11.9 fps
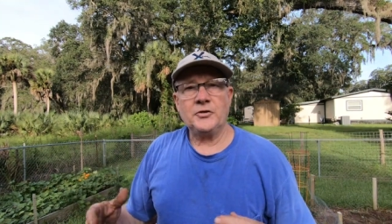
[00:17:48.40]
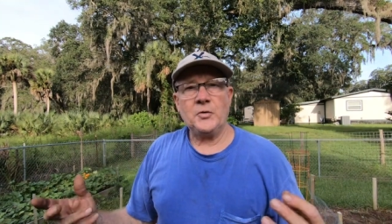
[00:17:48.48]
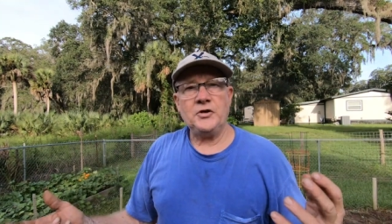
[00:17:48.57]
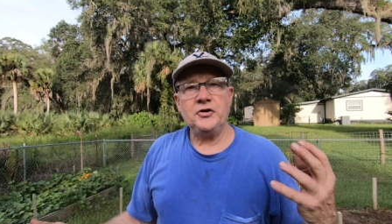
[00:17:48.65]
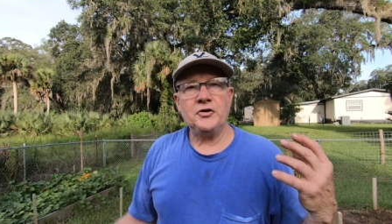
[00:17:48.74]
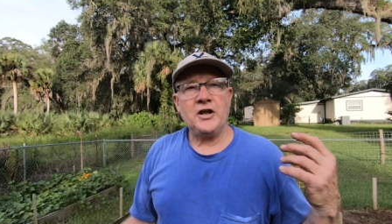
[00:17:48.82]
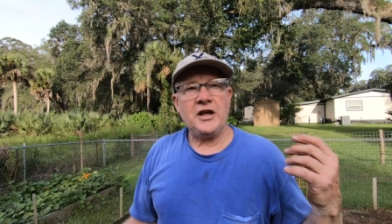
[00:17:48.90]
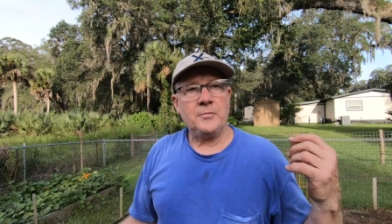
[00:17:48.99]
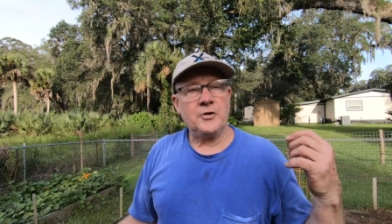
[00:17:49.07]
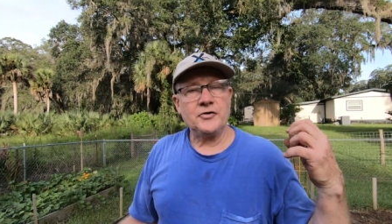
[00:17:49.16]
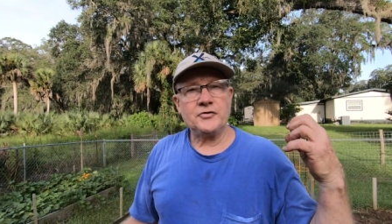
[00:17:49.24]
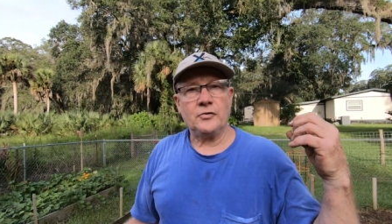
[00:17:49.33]
between your
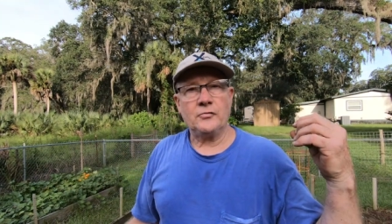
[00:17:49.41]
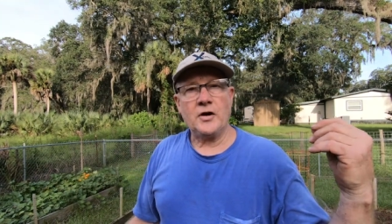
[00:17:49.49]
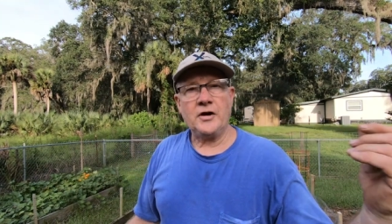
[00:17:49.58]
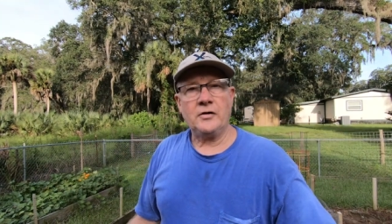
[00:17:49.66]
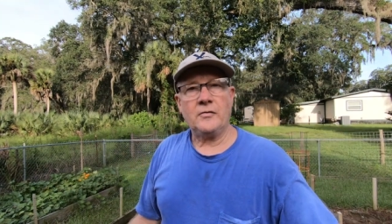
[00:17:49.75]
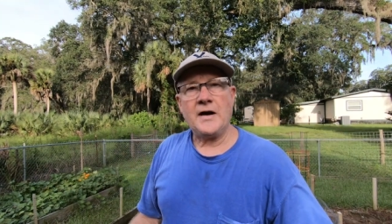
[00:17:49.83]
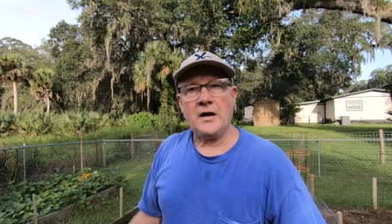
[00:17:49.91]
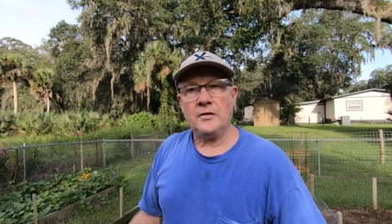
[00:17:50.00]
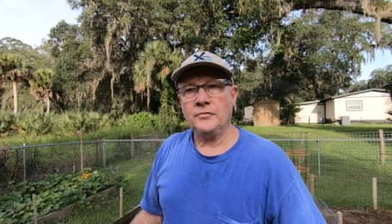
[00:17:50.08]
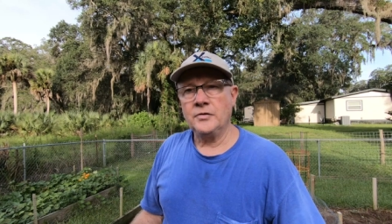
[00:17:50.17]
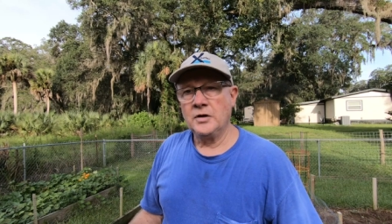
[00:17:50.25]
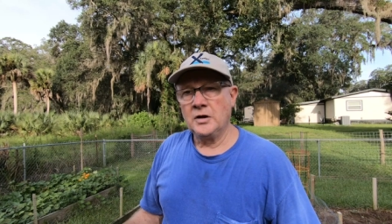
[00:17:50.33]
neighbors or running
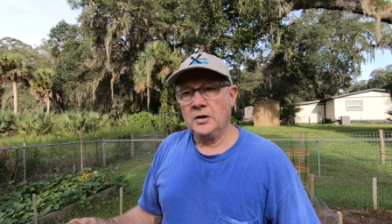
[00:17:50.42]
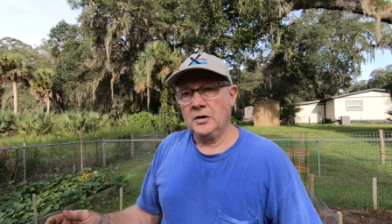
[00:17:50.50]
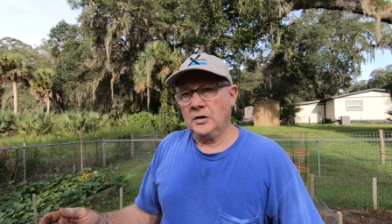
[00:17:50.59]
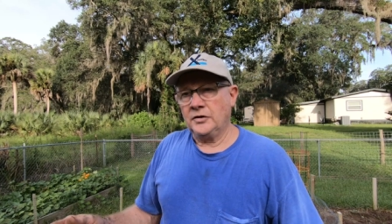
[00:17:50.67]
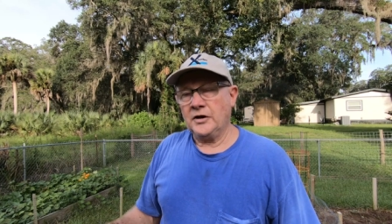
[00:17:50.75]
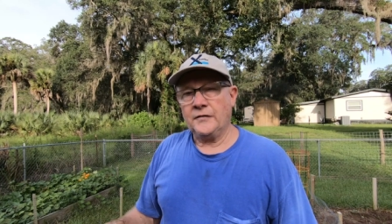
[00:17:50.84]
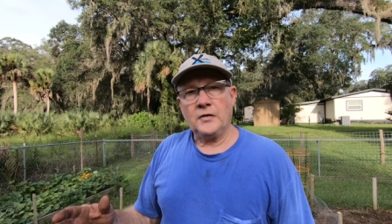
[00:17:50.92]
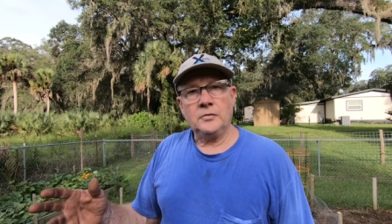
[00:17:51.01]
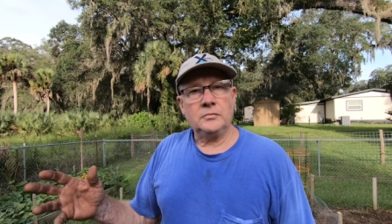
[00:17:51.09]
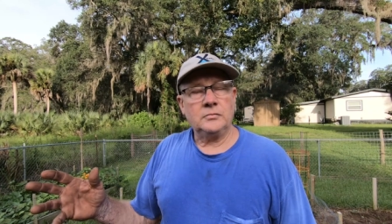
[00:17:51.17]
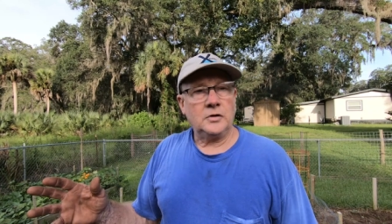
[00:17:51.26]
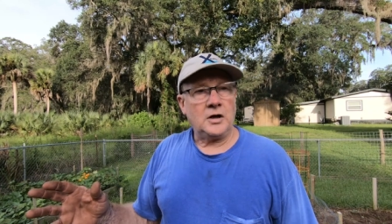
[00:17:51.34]
around
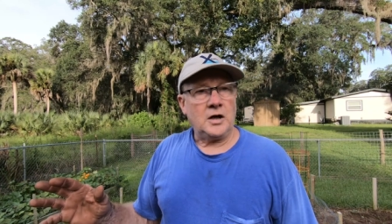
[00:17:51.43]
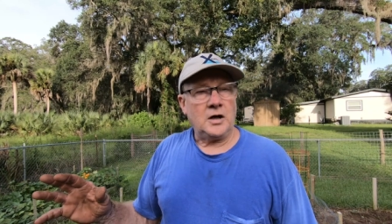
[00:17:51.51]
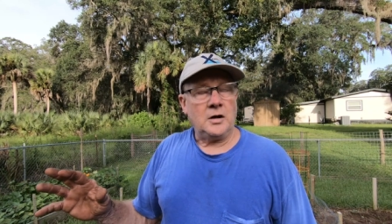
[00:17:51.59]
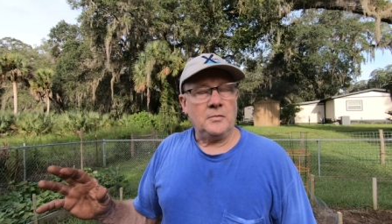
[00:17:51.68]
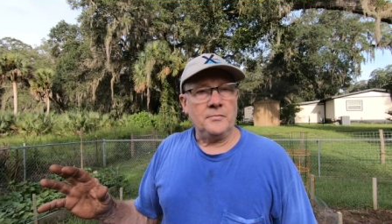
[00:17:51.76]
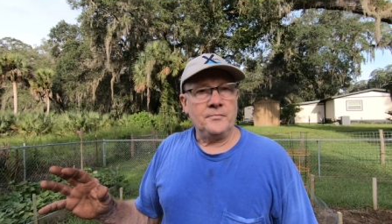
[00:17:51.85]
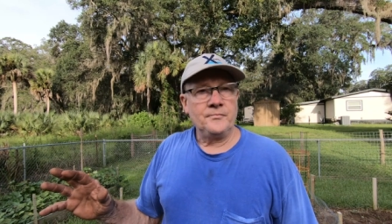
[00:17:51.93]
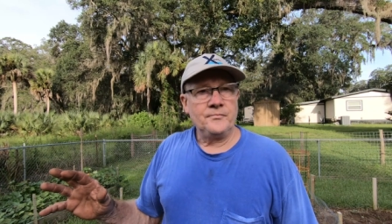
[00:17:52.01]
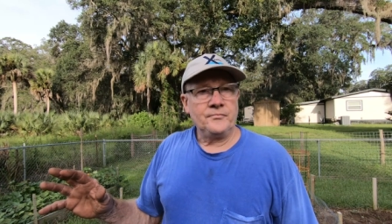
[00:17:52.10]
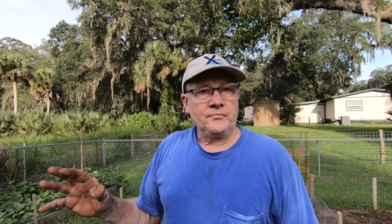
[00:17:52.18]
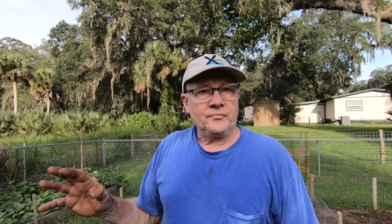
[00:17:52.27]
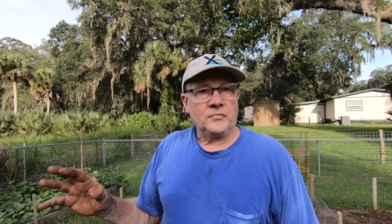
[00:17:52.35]
different, um,
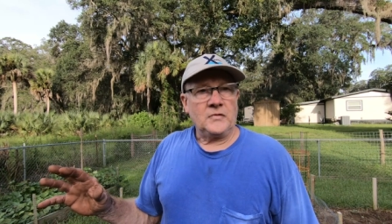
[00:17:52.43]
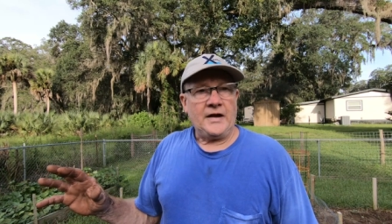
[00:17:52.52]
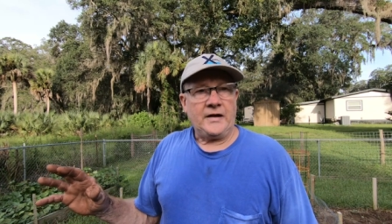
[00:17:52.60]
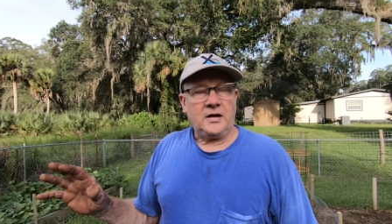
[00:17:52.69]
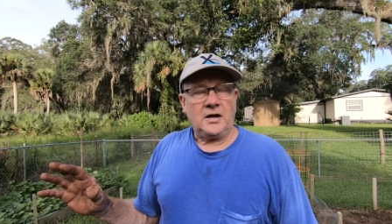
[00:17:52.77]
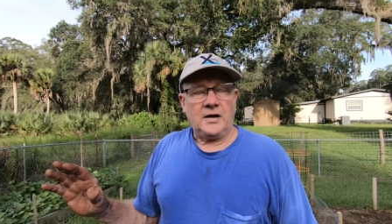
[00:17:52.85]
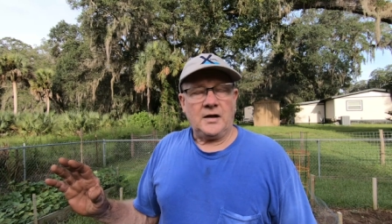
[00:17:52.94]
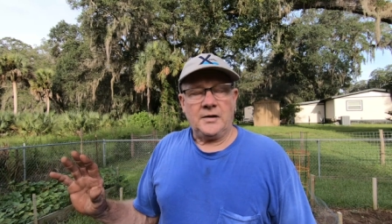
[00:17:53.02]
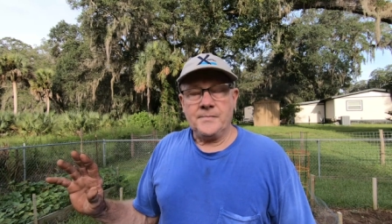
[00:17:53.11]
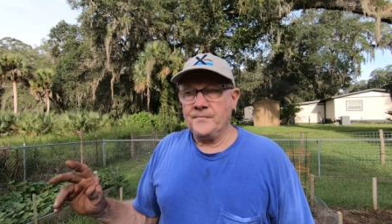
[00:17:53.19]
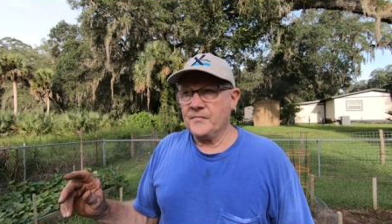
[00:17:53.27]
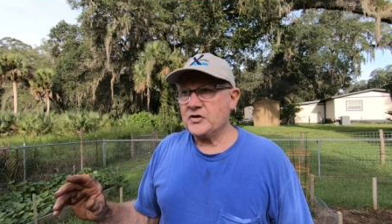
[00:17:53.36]
like uh,
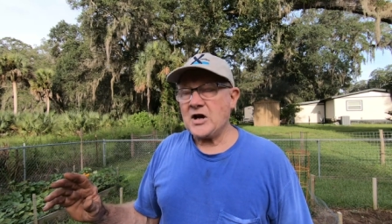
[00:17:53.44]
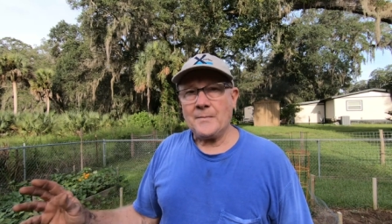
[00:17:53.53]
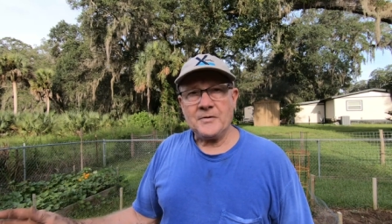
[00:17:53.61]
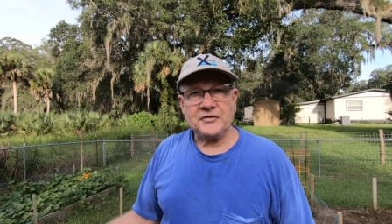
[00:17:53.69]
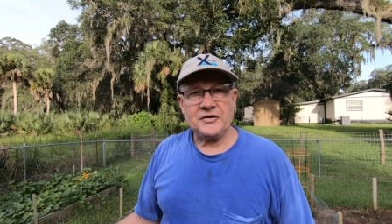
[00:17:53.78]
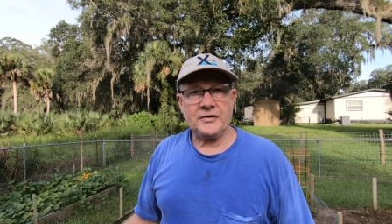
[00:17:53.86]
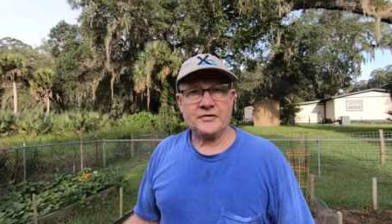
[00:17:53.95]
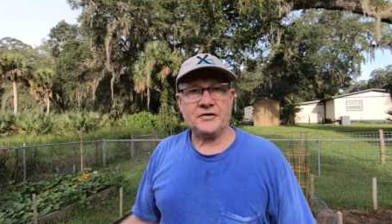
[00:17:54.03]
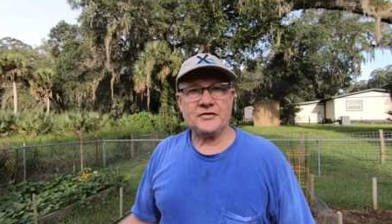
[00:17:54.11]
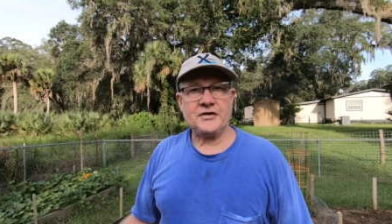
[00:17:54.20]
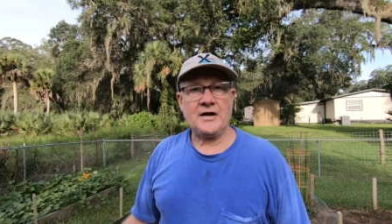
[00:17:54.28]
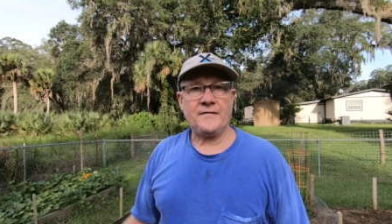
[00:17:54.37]
shopping centers
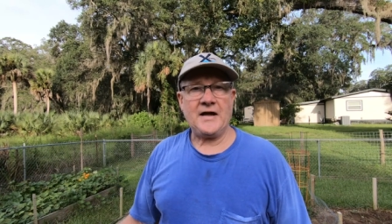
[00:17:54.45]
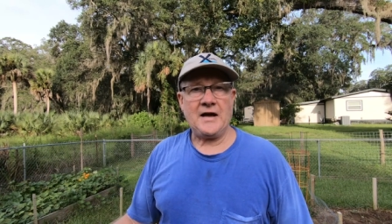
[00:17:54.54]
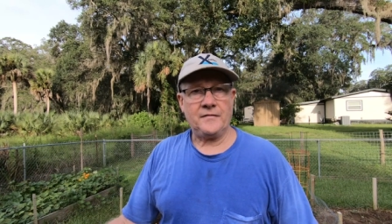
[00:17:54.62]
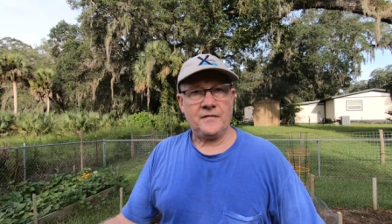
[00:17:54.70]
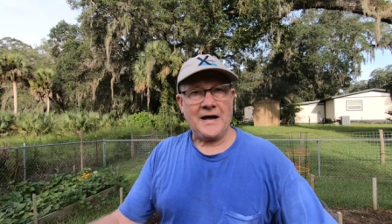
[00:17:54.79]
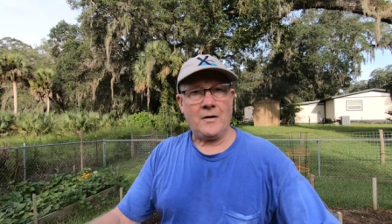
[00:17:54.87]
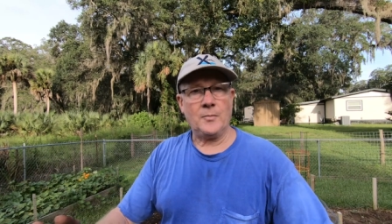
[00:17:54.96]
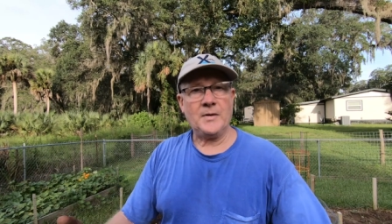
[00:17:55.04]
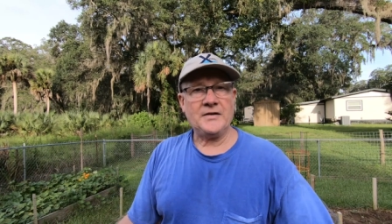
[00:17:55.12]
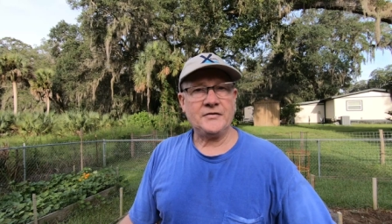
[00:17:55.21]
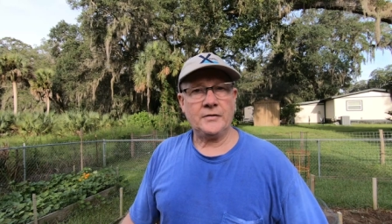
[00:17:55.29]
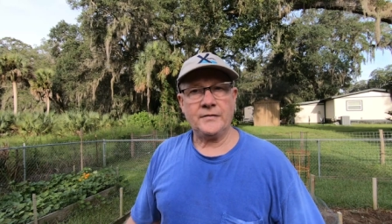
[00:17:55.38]
and stuff, they have flower
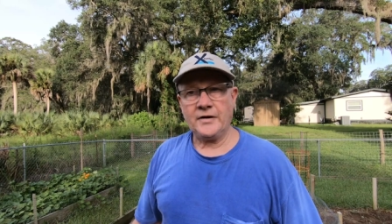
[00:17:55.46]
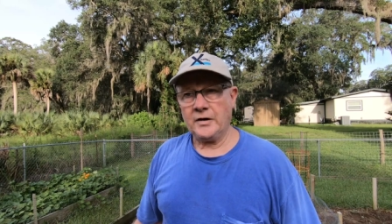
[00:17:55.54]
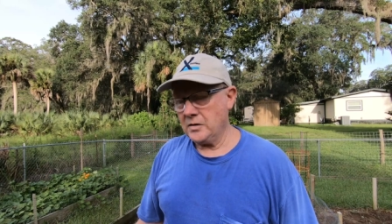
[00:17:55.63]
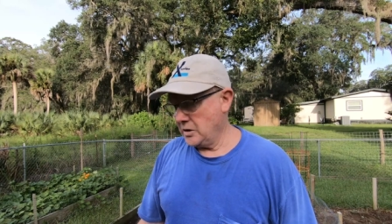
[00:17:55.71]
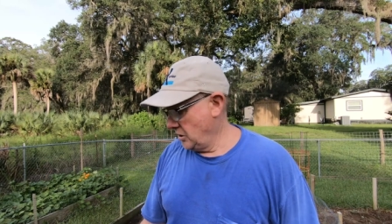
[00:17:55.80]
beds over there.